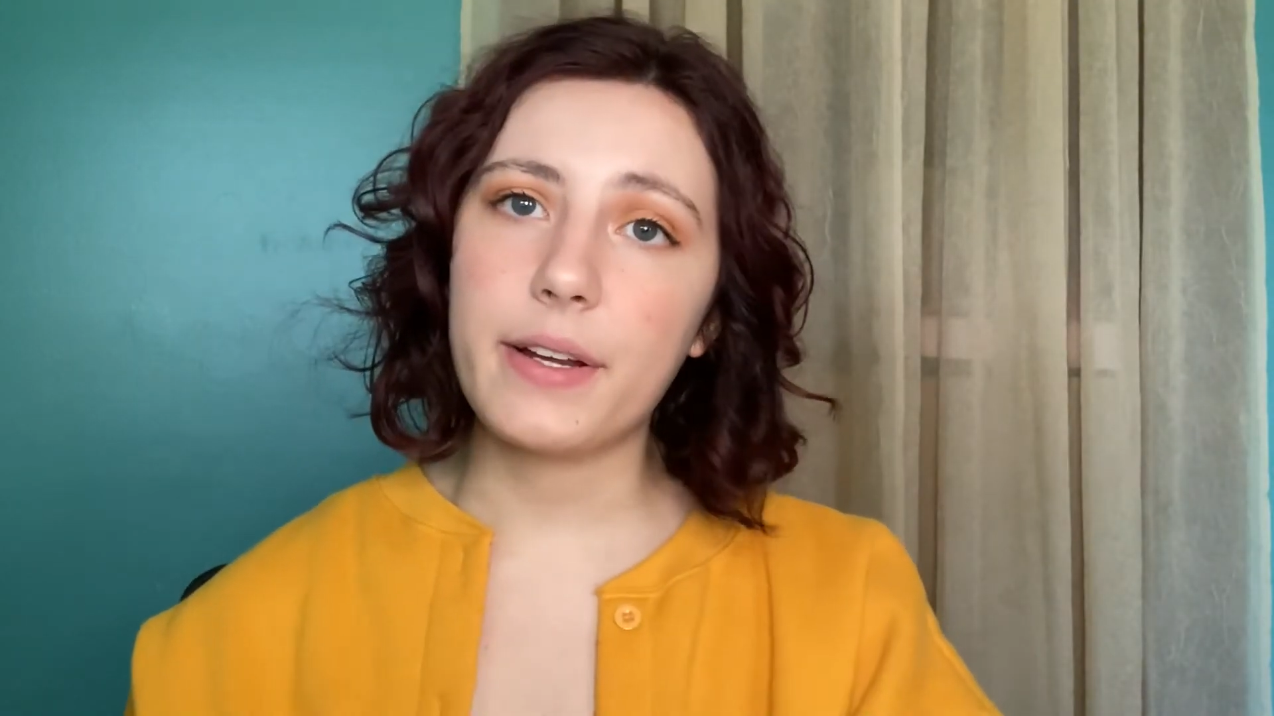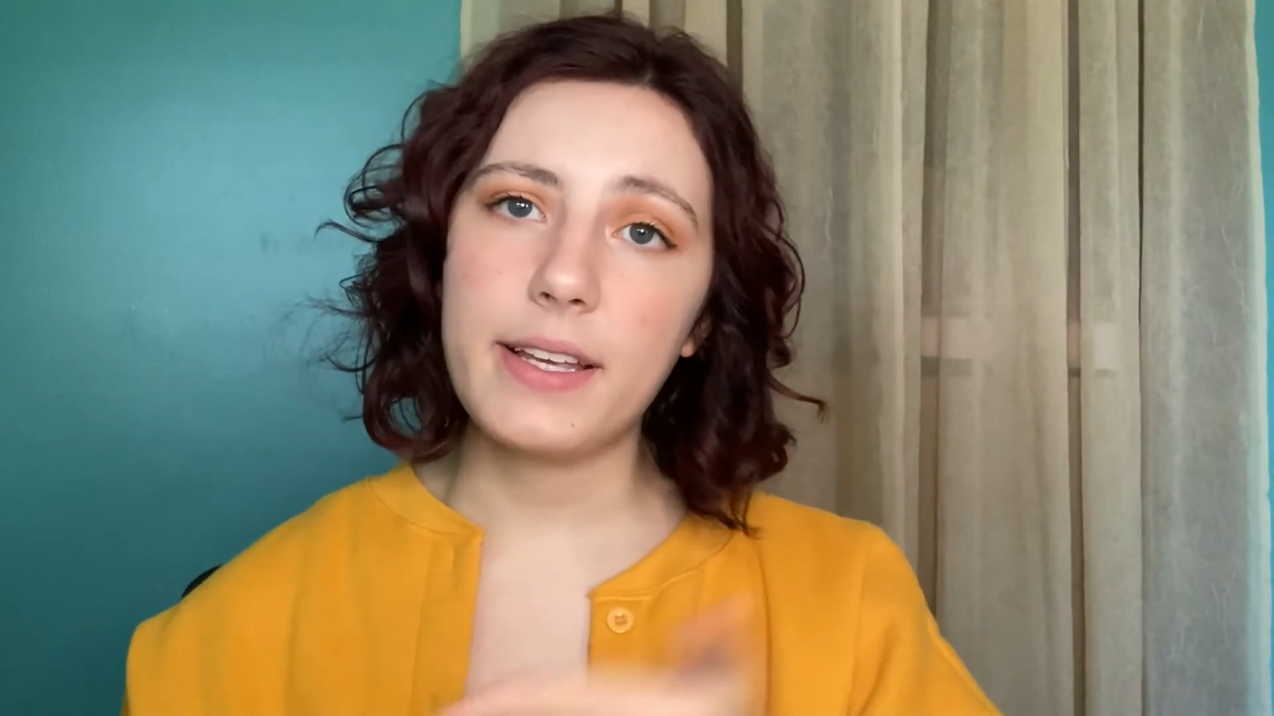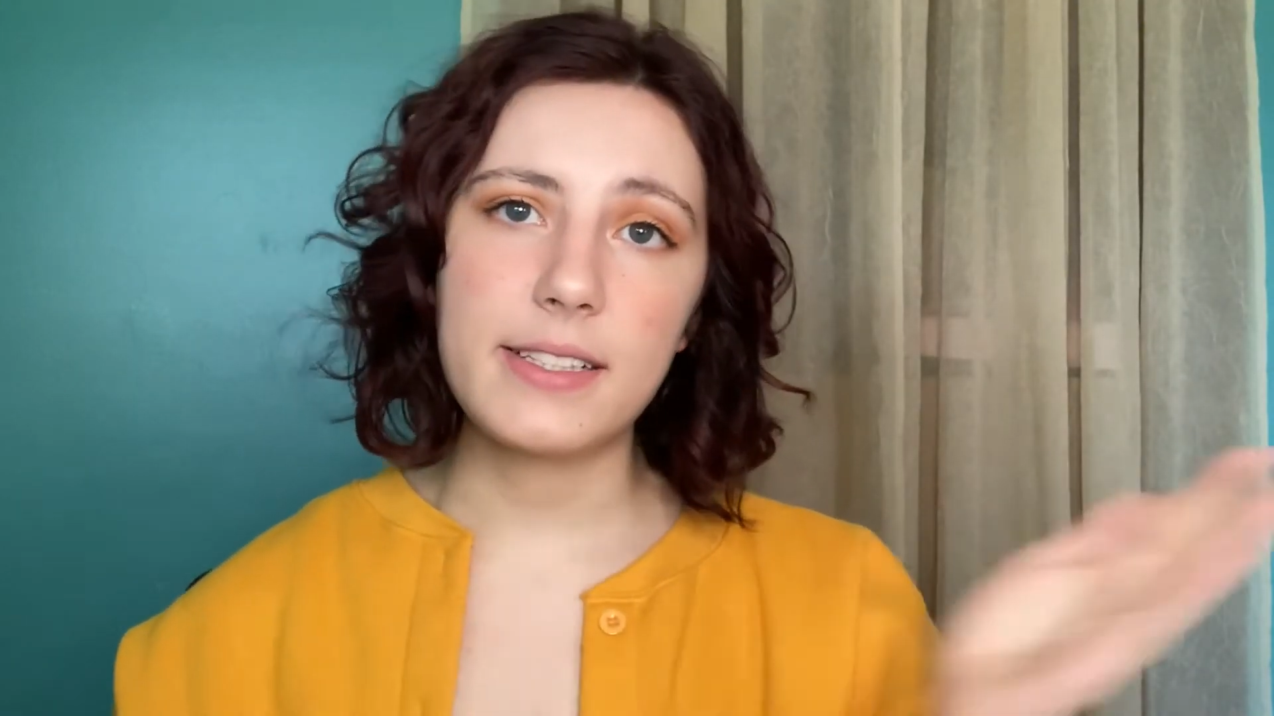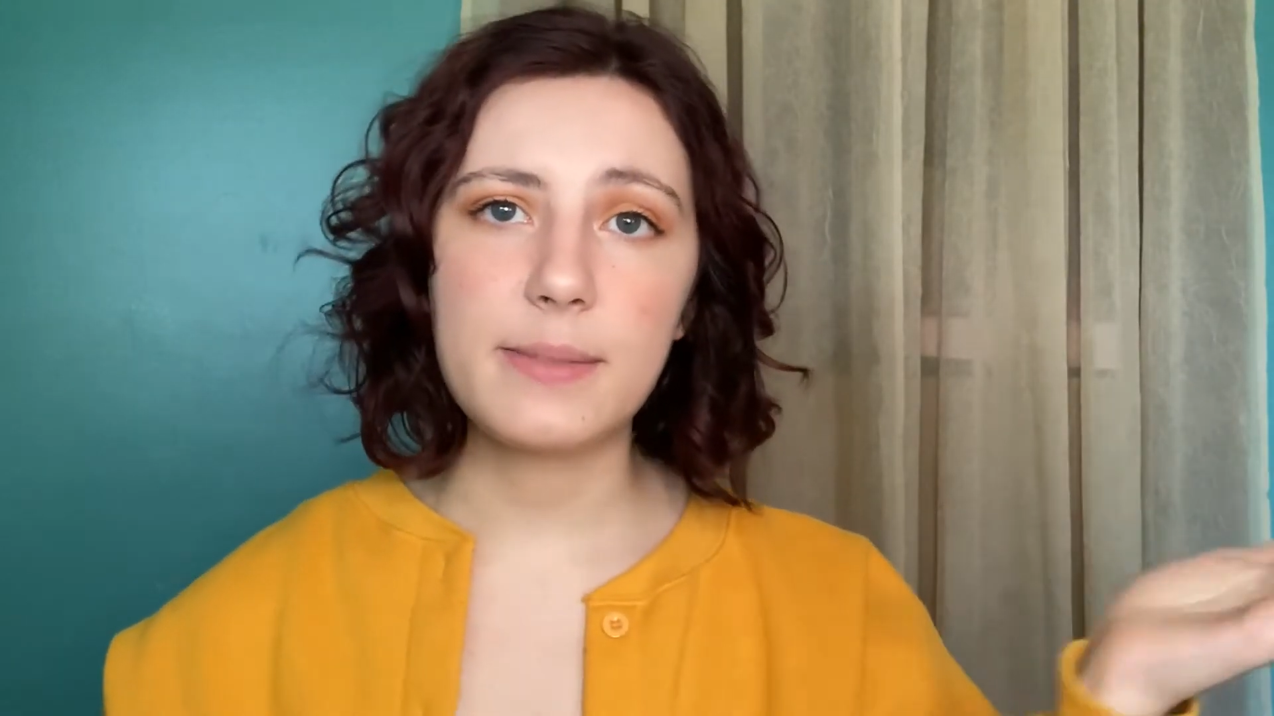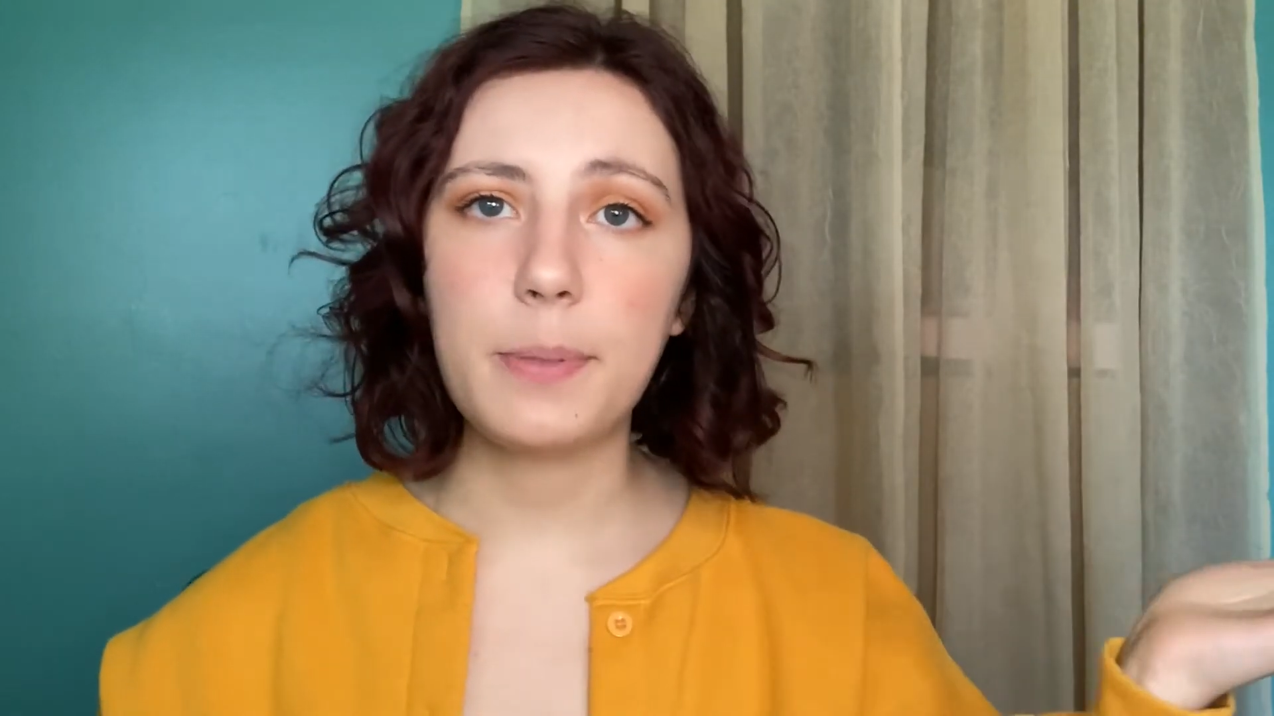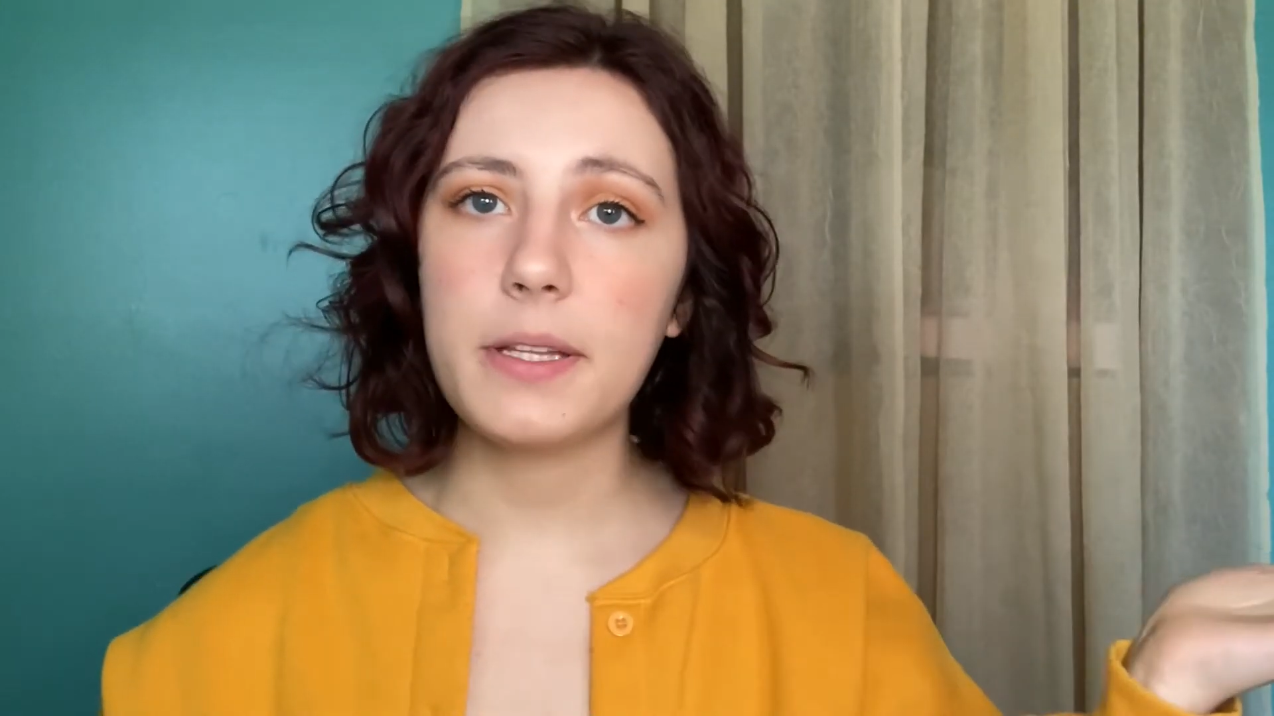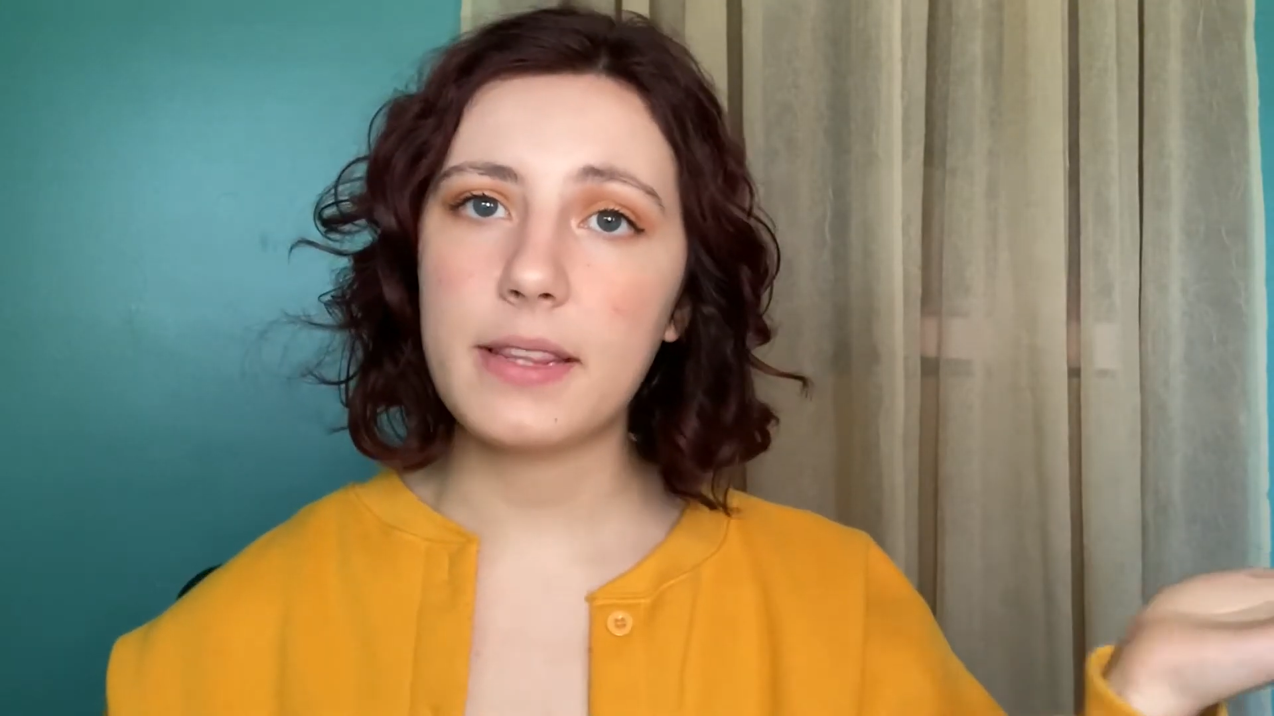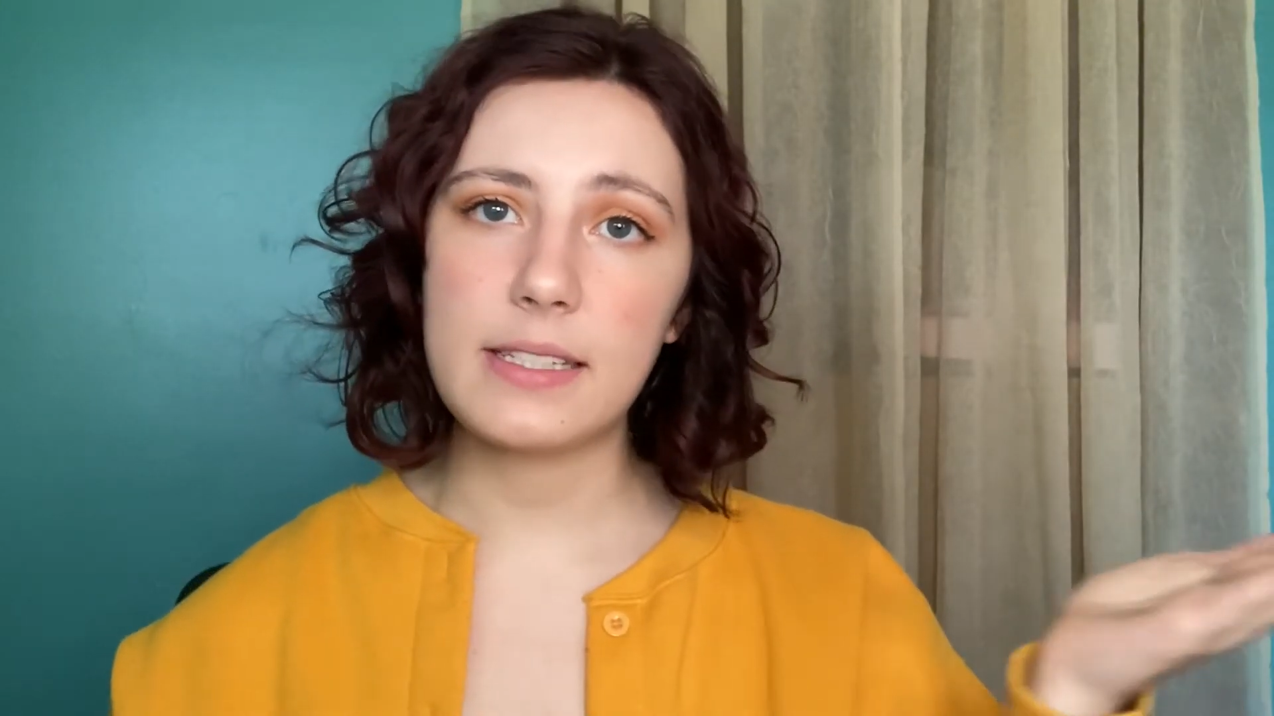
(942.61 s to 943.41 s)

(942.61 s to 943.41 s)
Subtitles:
gets put in